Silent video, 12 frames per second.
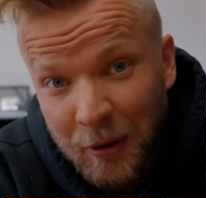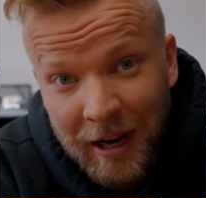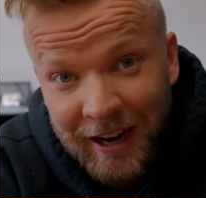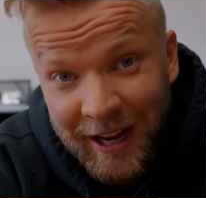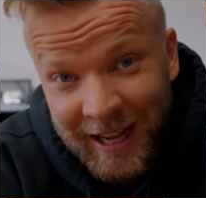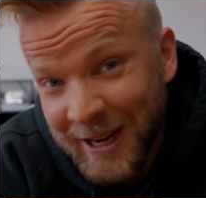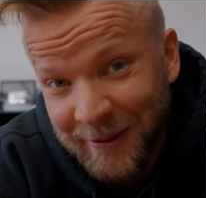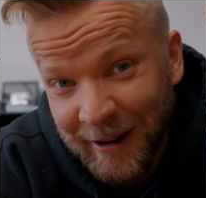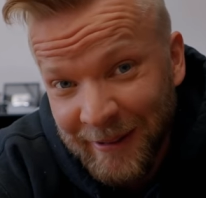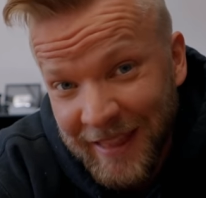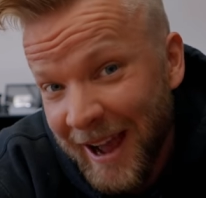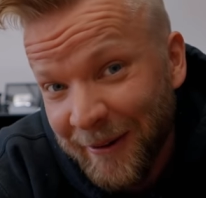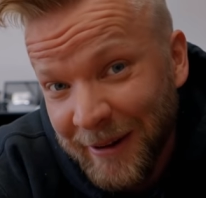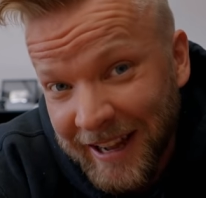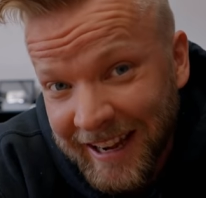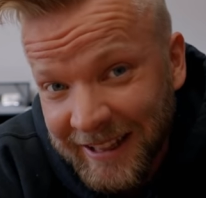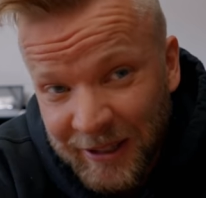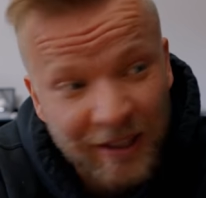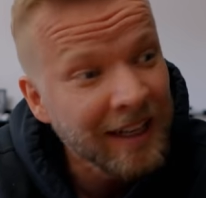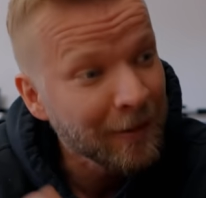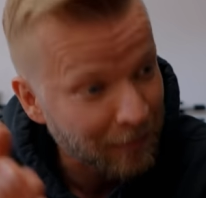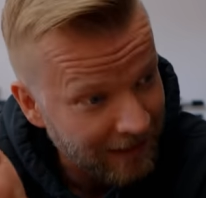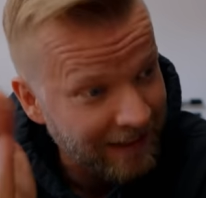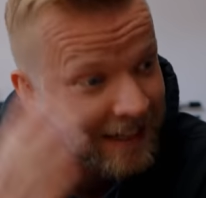way of getting around that one either.
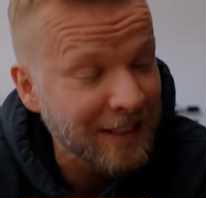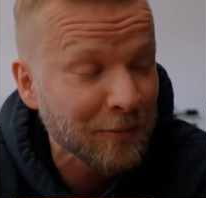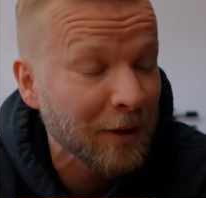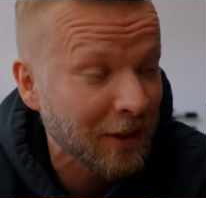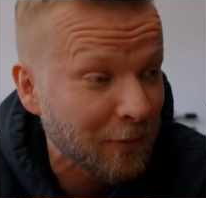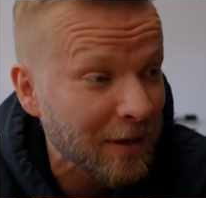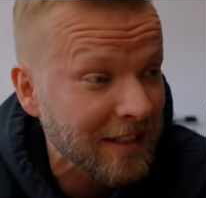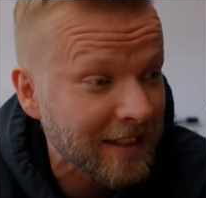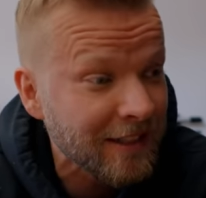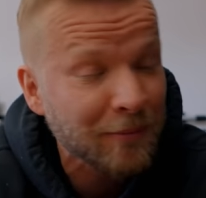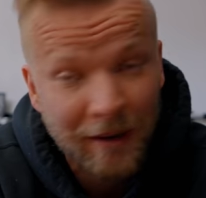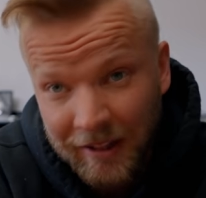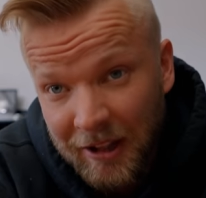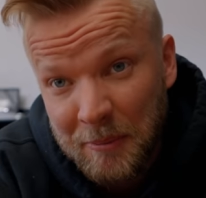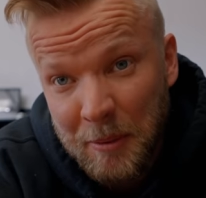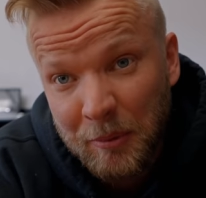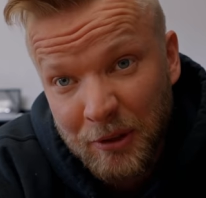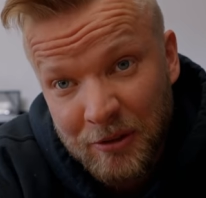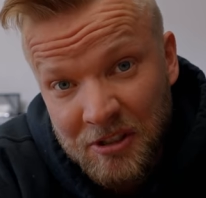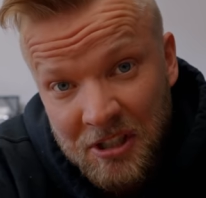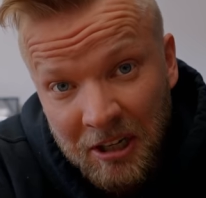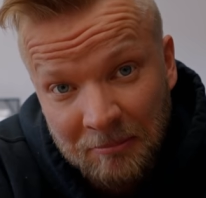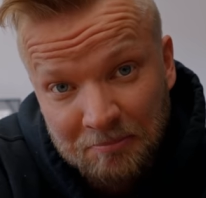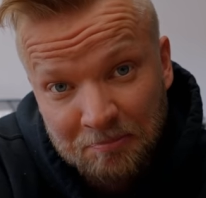But that is one of the reasons why a lot of people don't start.